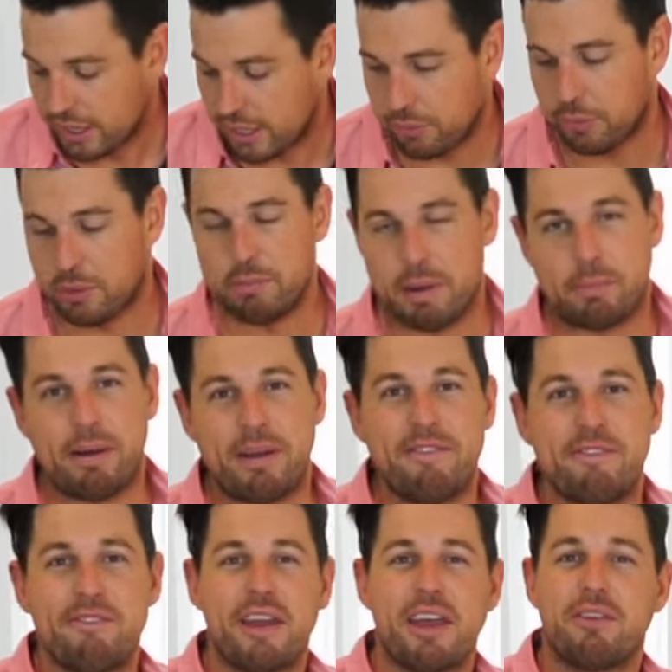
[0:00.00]
Then we're gonna make my
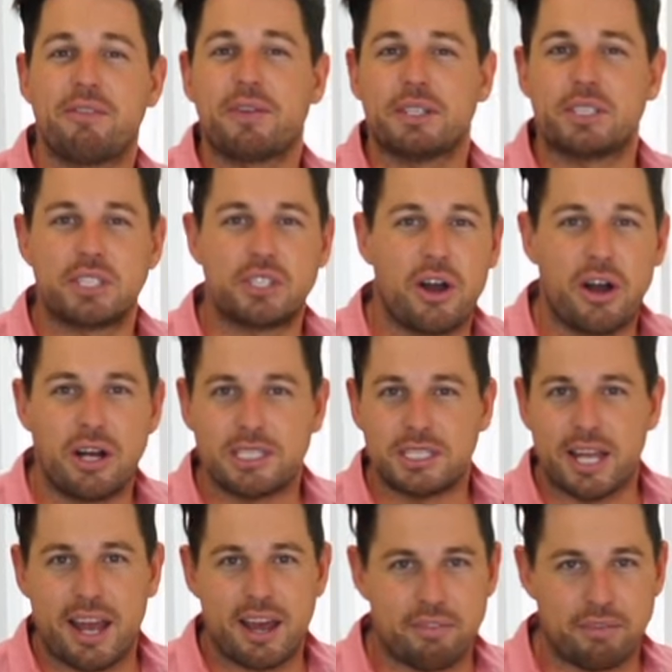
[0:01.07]
favorite
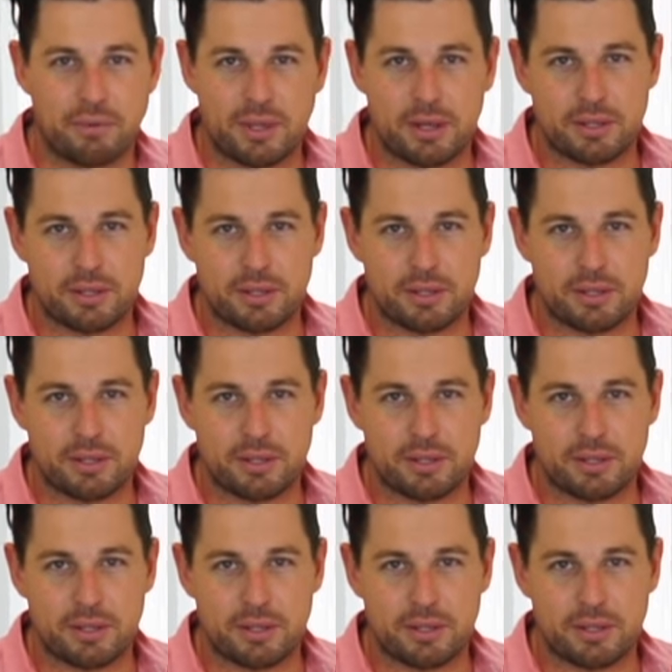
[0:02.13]
sauce ever.